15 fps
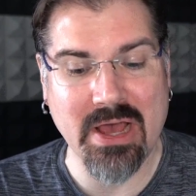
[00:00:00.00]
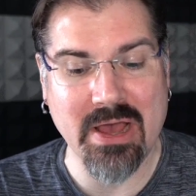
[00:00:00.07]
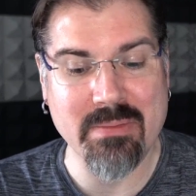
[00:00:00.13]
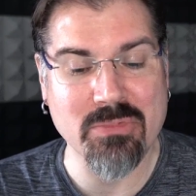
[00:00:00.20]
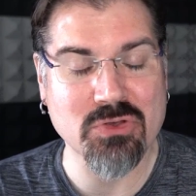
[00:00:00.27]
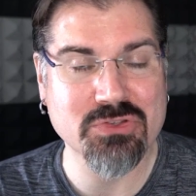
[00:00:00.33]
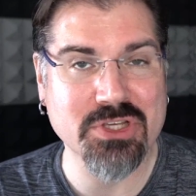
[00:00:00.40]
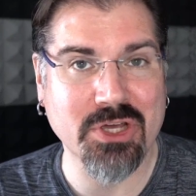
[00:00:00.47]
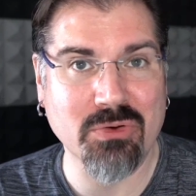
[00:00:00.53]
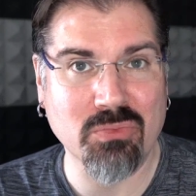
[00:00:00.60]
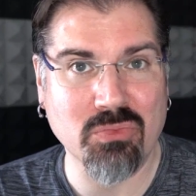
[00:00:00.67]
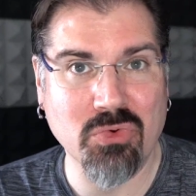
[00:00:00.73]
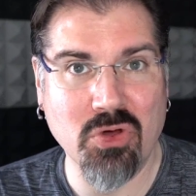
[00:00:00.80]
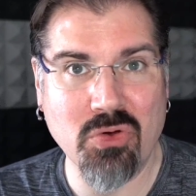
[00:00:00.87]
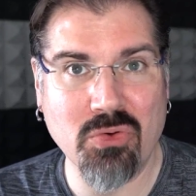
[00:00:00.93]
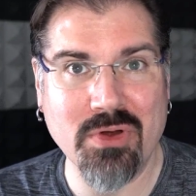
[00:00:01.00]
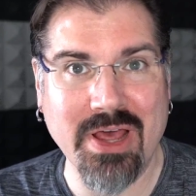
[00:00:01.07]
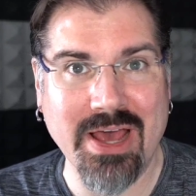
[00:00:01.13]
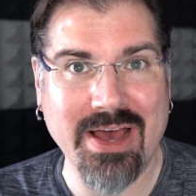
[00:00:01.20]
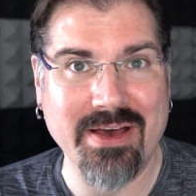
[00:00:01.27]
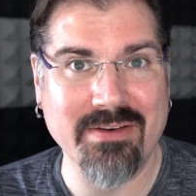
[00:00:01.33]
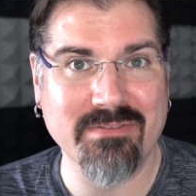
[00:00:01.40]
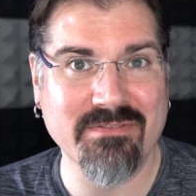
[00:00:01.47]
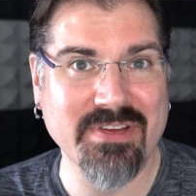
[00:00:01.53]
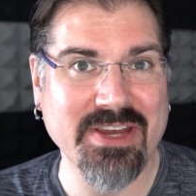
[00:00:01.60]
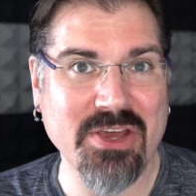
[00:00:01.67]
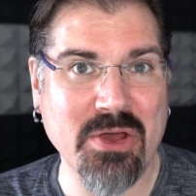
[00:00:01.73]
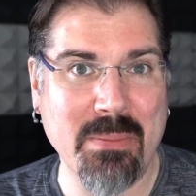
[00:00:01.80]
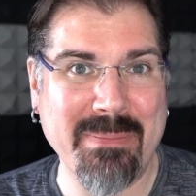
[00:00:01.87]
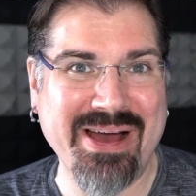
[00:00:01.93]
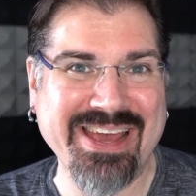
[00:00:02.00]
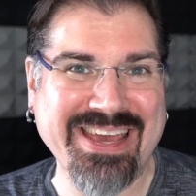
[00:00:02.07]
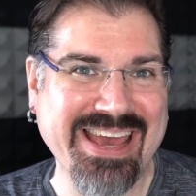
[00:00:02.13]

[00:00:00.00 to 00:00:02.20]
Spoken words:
I'm using a Rode VideoMic